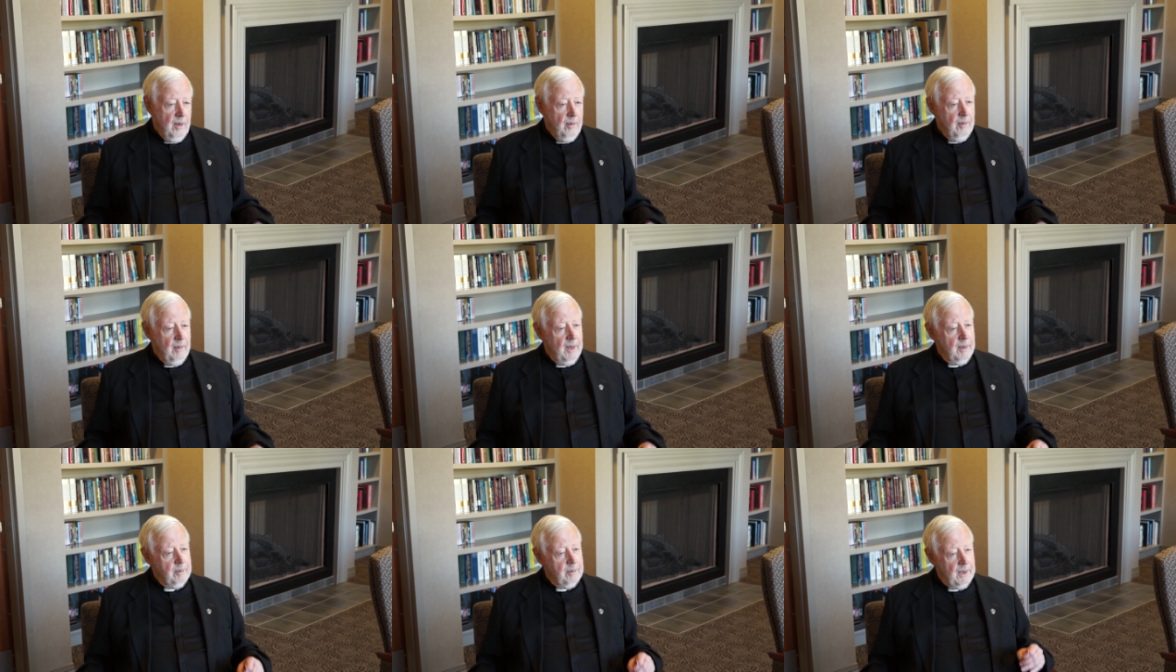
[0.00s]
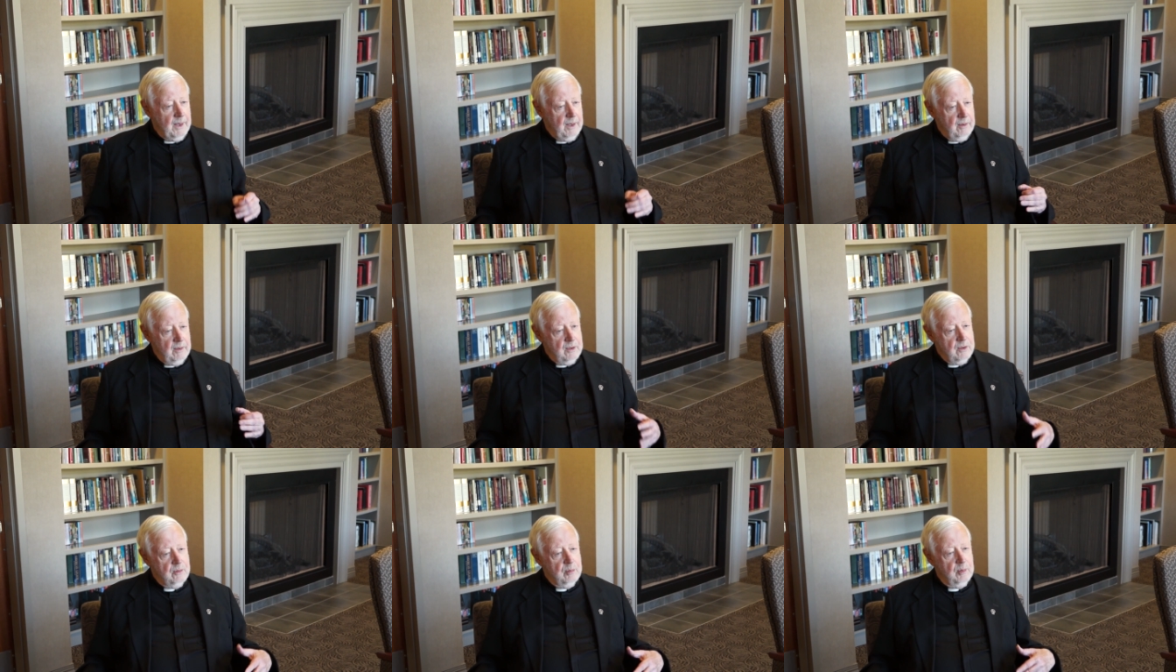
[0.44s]
my
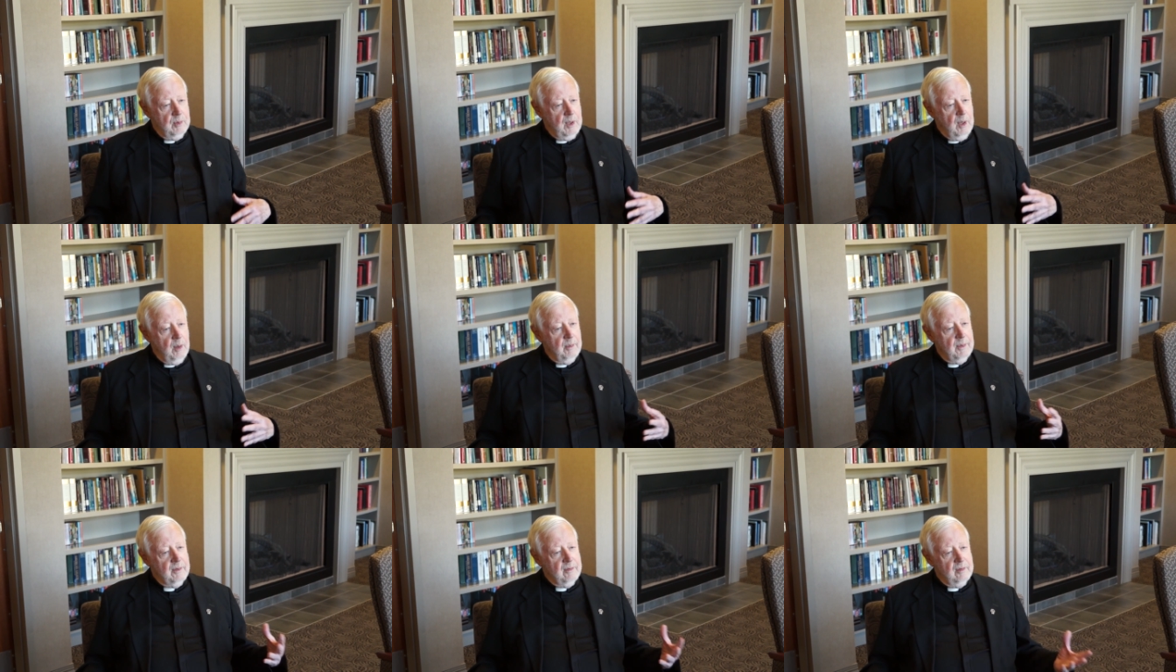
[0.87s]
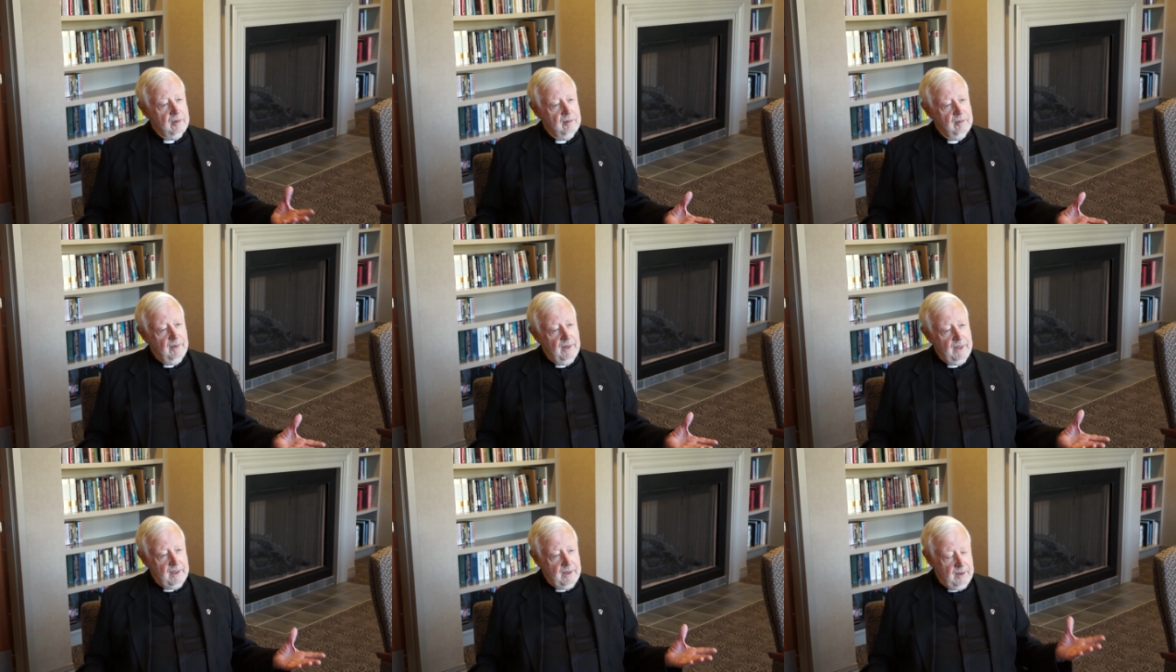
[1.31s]
parents would always
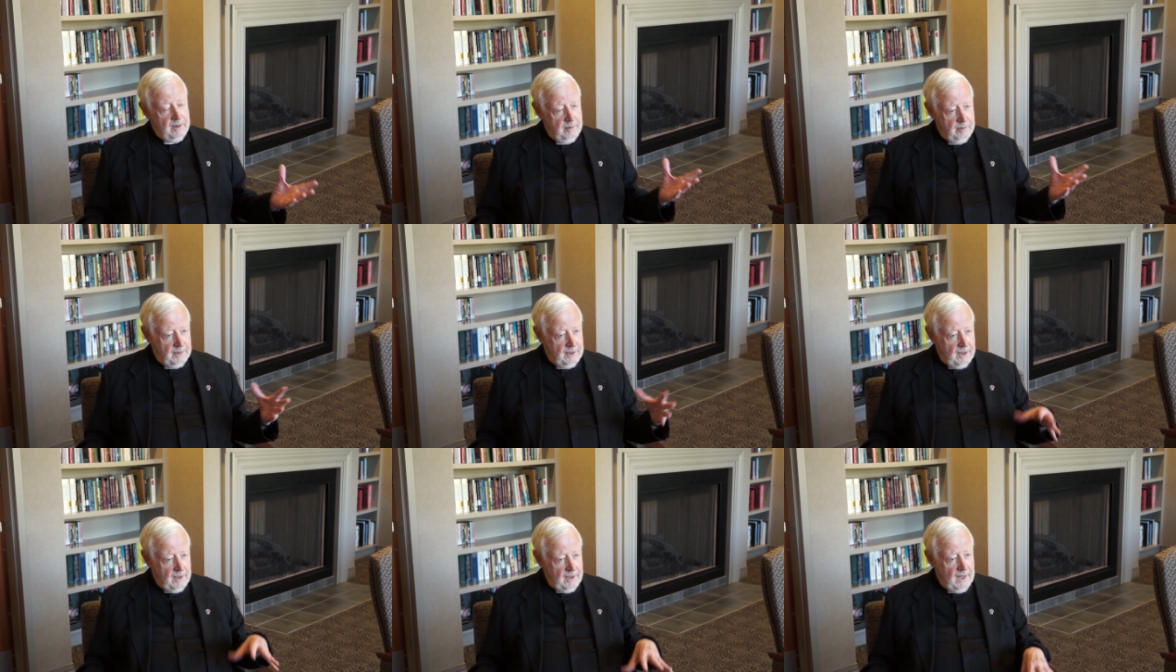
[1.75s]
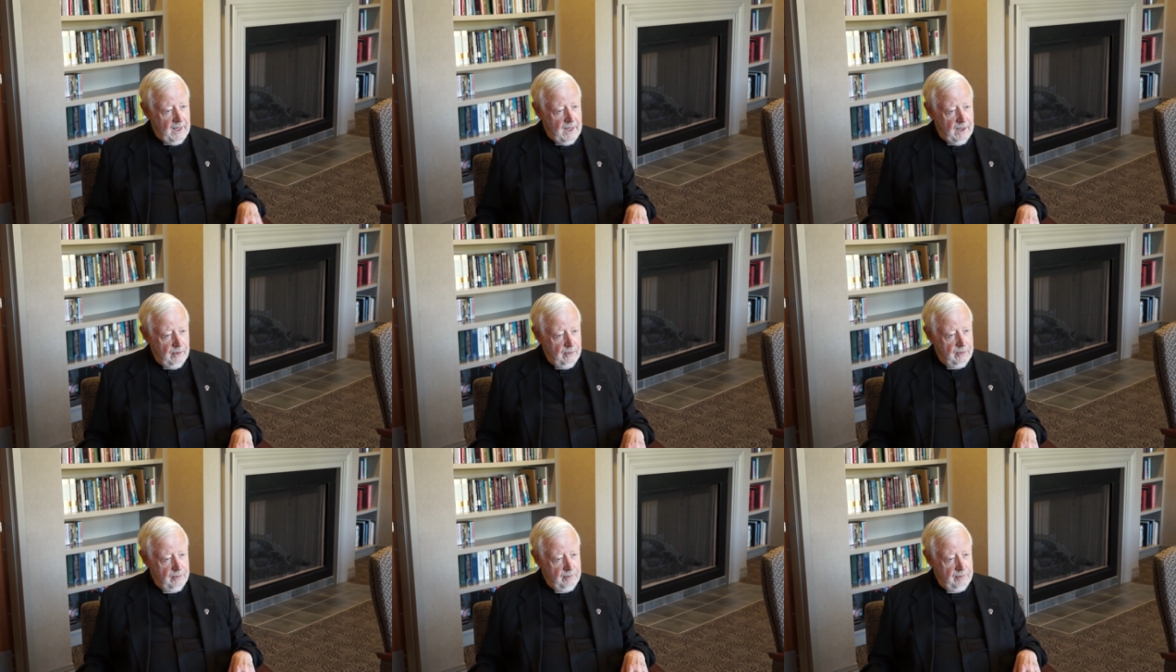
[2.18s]
invite them to the
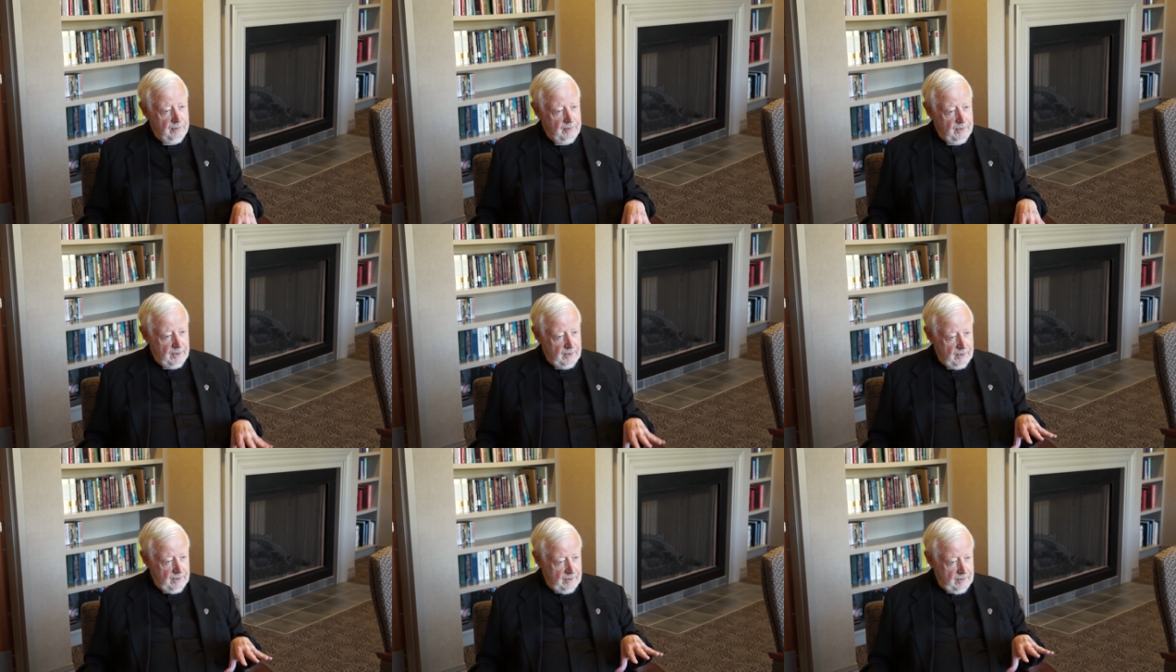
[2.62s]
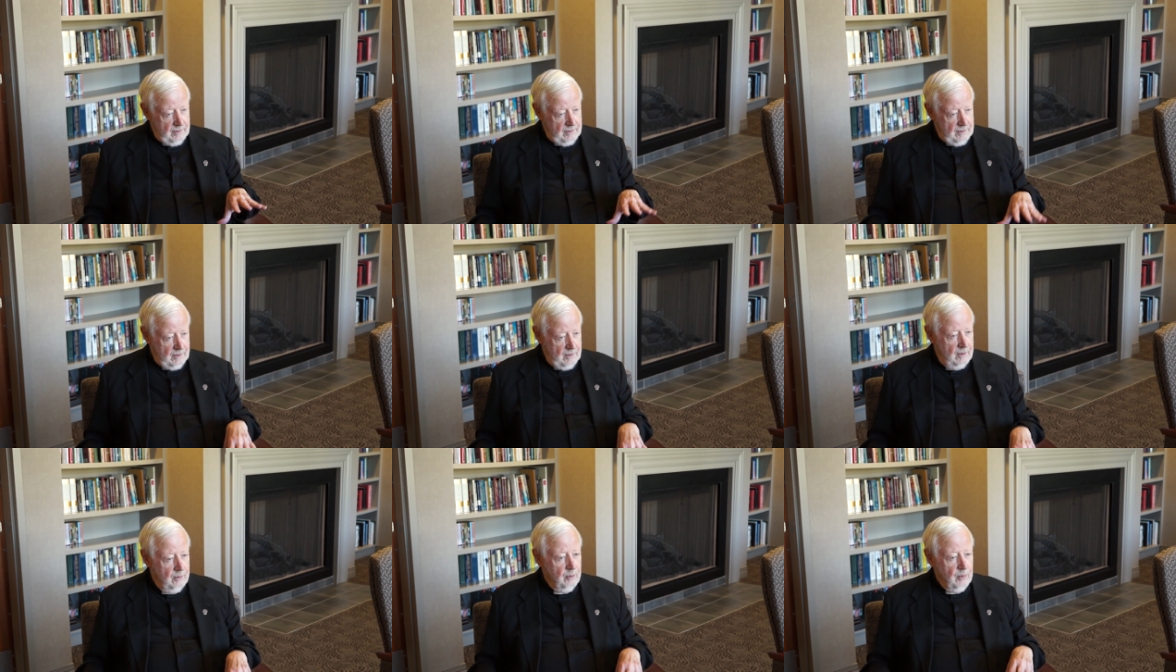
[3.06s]
house for
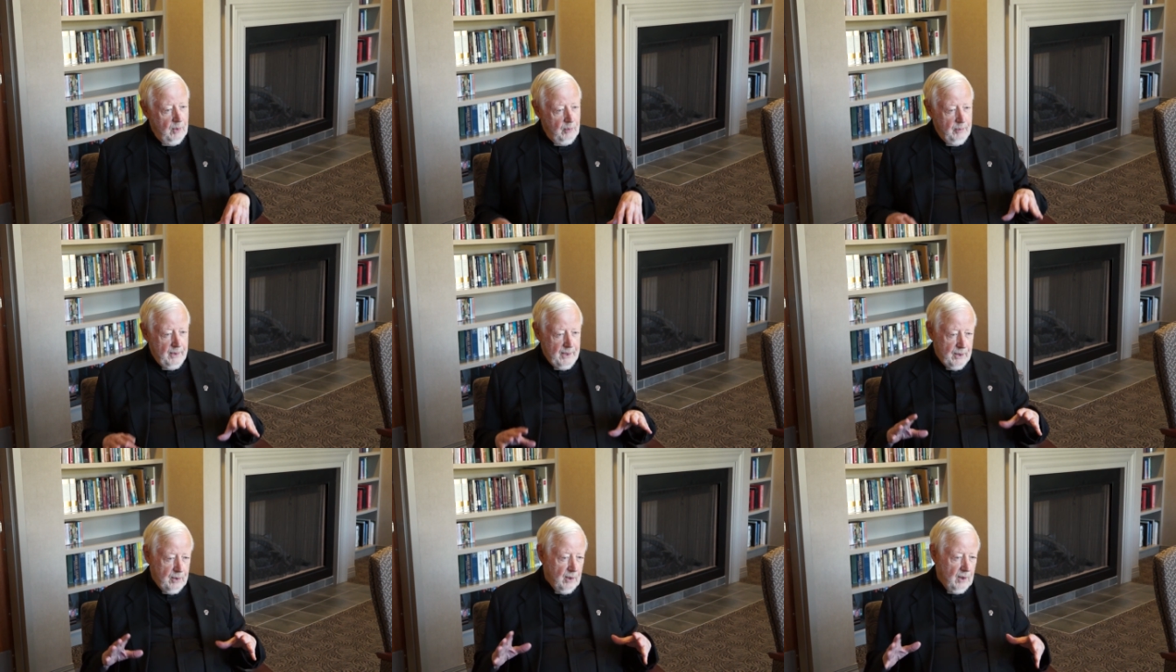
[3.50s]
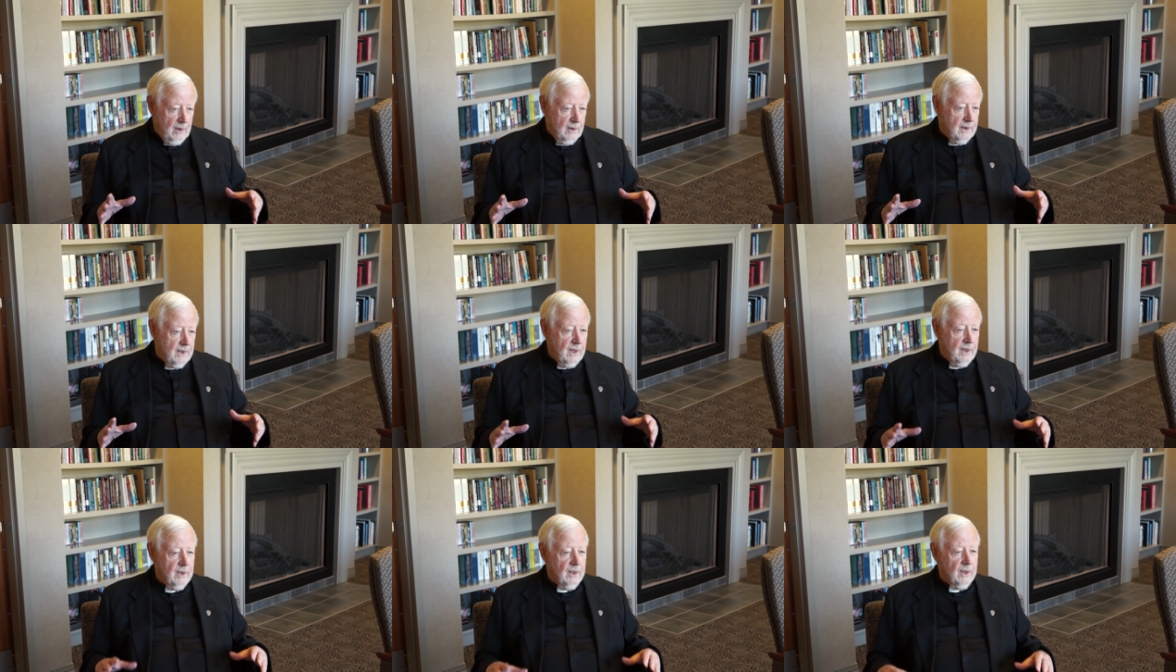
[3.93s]
what we call
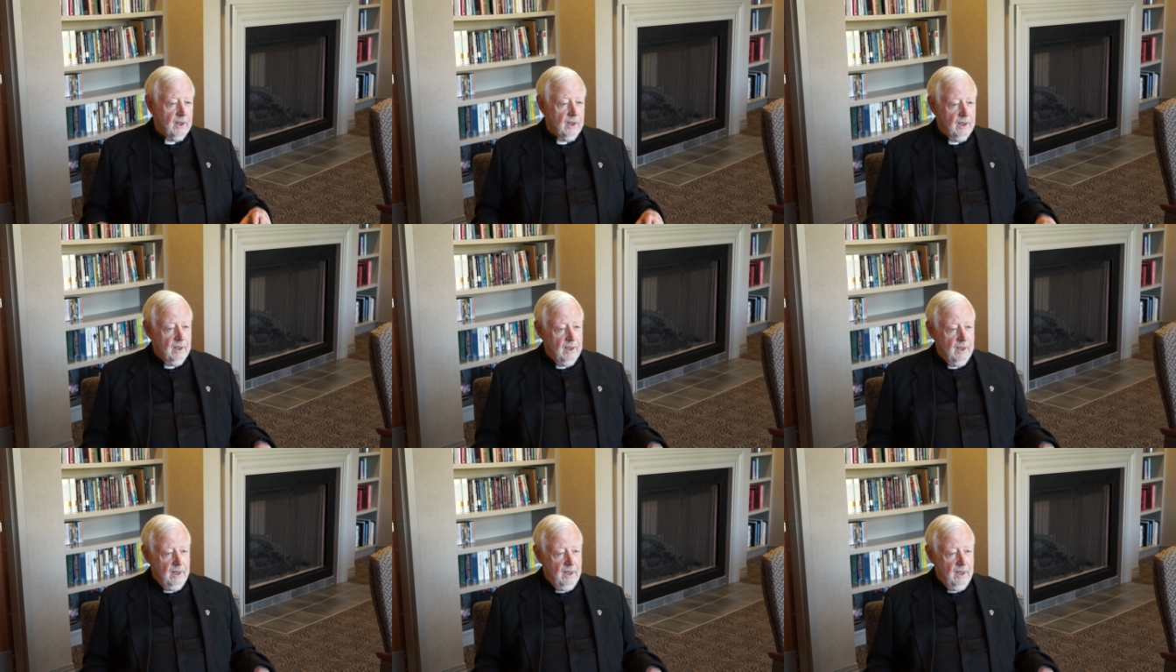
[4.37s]
dinner,